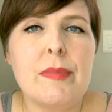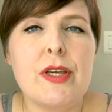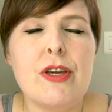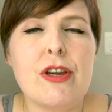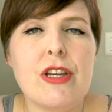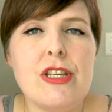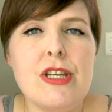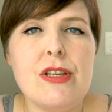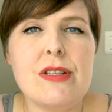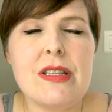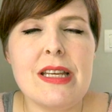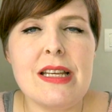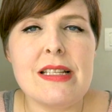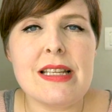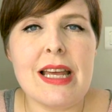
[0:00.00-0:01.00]
but you can use
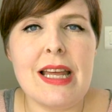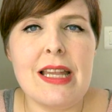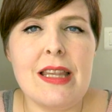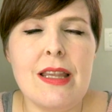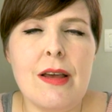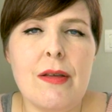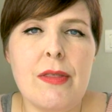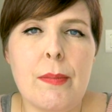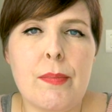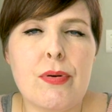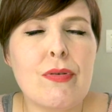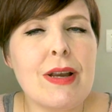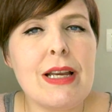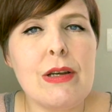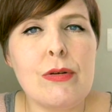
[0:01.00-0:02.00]
these in the
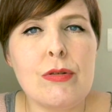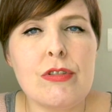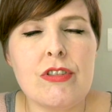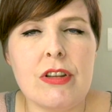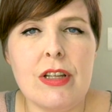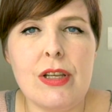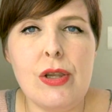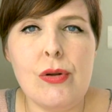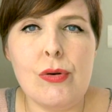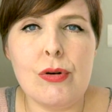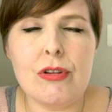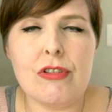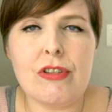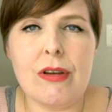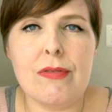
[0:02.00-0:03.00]
pre-launch and the
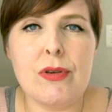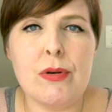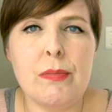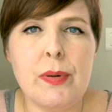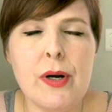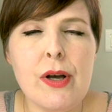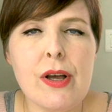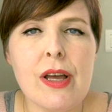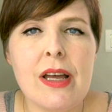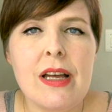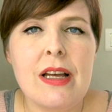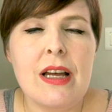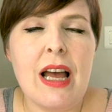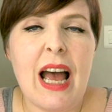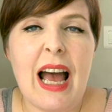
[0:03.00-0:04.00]
launch of your book.
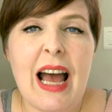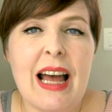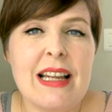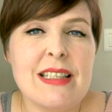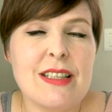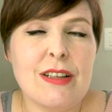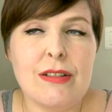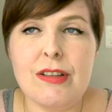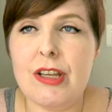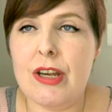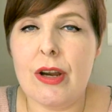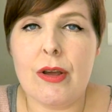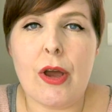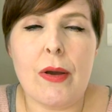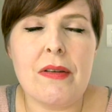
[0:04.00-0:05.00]
And you
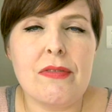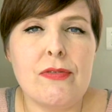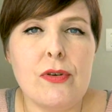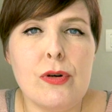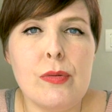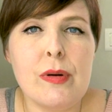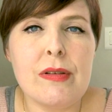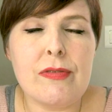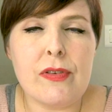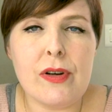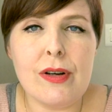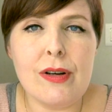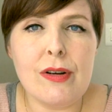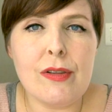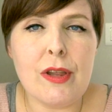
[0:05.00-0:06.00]
know, going forward
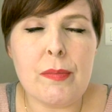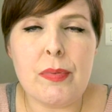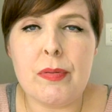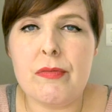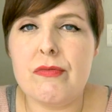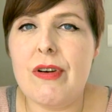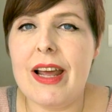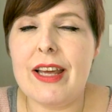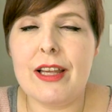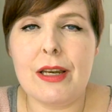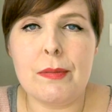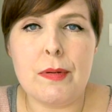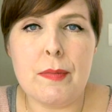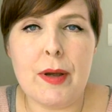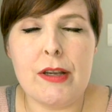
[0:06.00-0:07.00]
for the
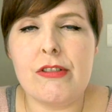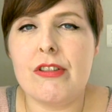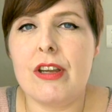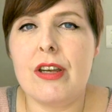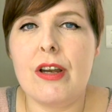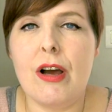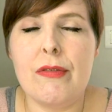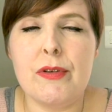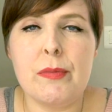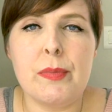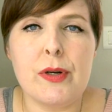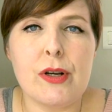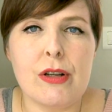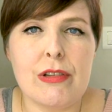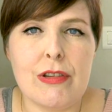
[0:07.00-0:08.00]
regular promotion of your
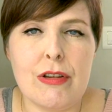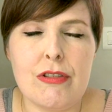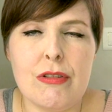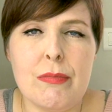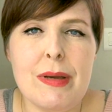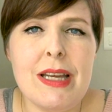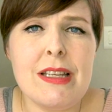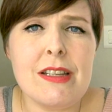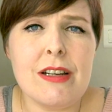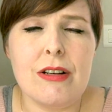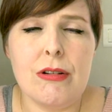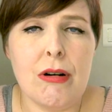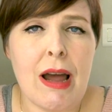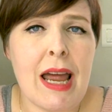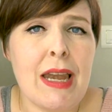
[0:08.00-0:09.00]
book on social media
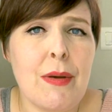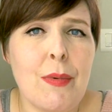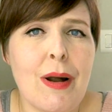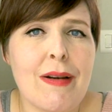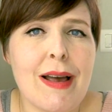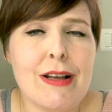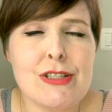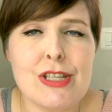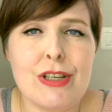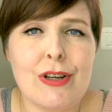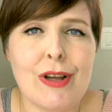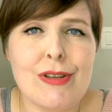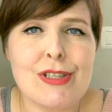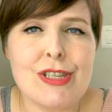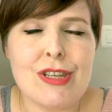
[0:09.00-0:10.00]
or anywhere else you're
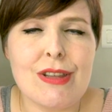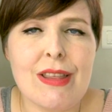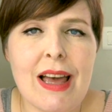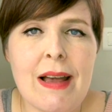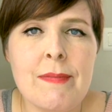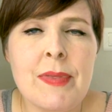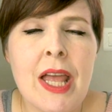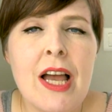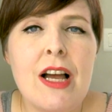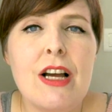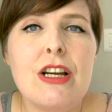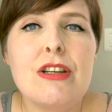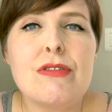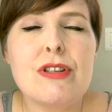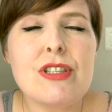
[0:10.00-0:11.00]
going to do that.
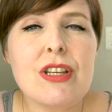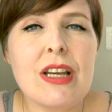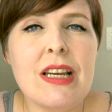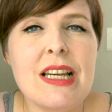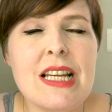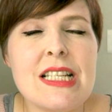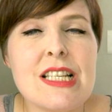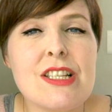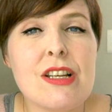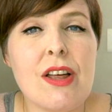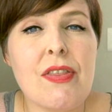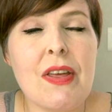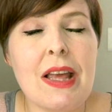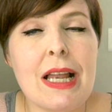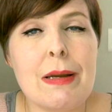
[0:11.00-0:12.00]
You're also going to need to
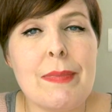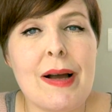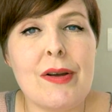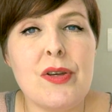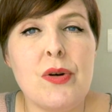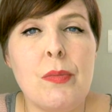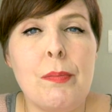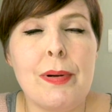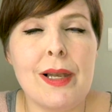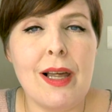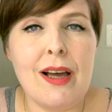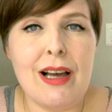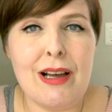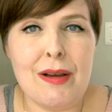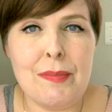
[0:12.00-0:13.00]
start thinking about your
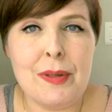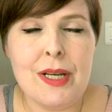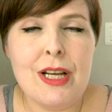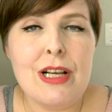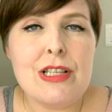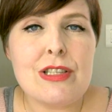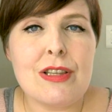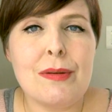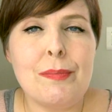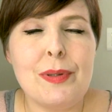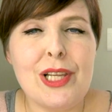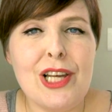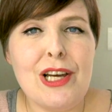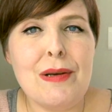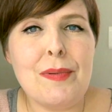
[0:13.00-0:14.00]
blurb. So the
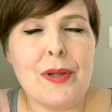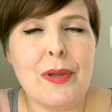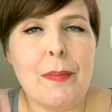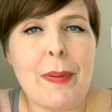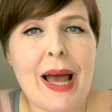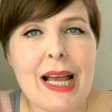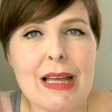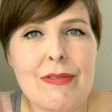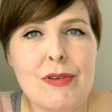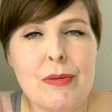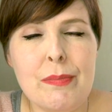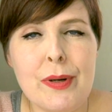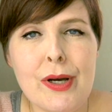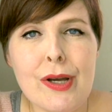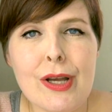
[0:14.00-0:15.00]
blurb on the back of your
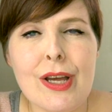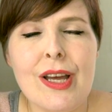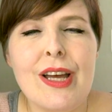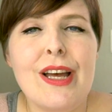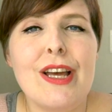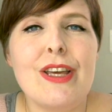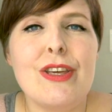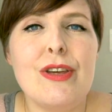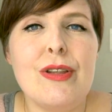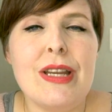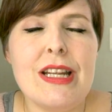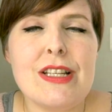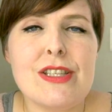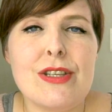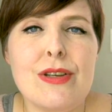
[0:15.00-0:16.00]
book, you
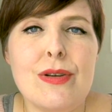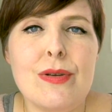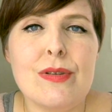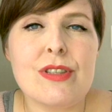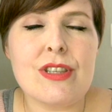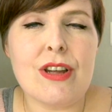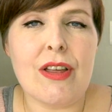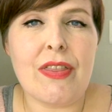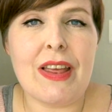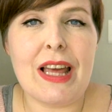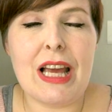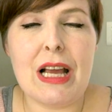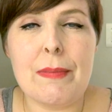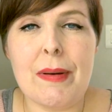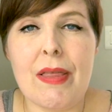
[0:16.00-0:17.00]
need to start
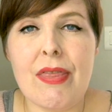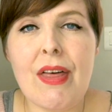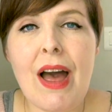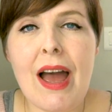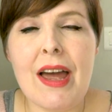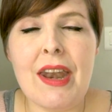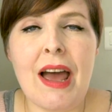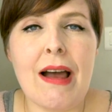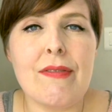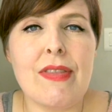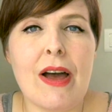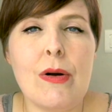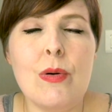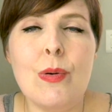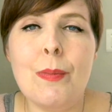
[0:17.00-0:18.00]
thinking about that and have
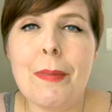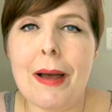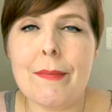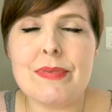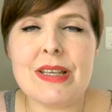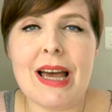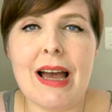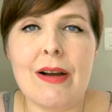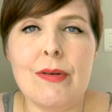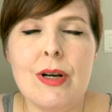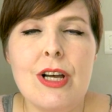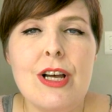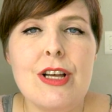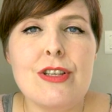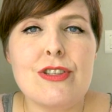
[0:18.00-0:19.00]
that all mapped
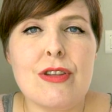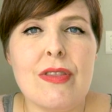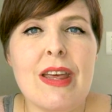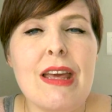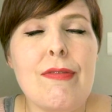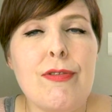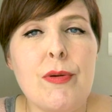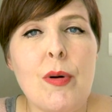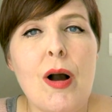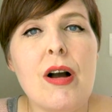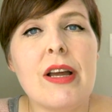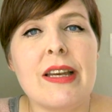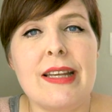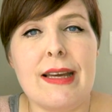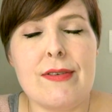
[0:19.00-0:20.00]
out so that if you are
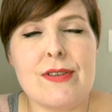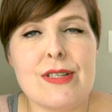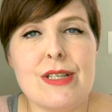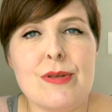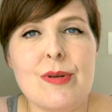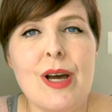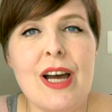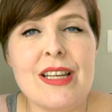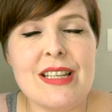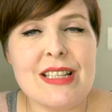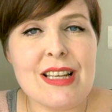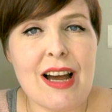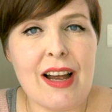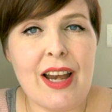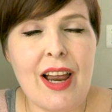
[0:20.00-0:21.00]
going to give it to a
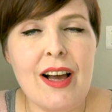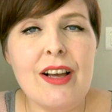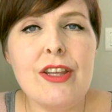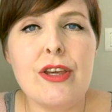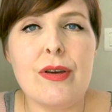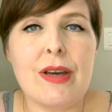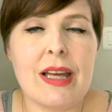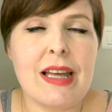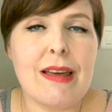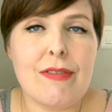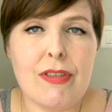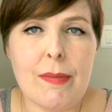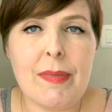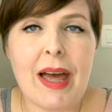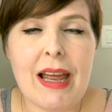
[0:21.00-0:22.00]
designer, you can
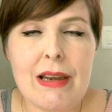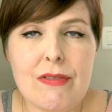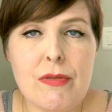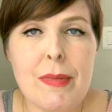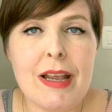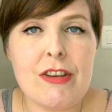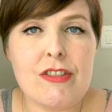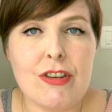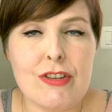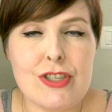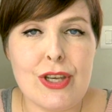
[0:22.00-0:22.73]
give them that information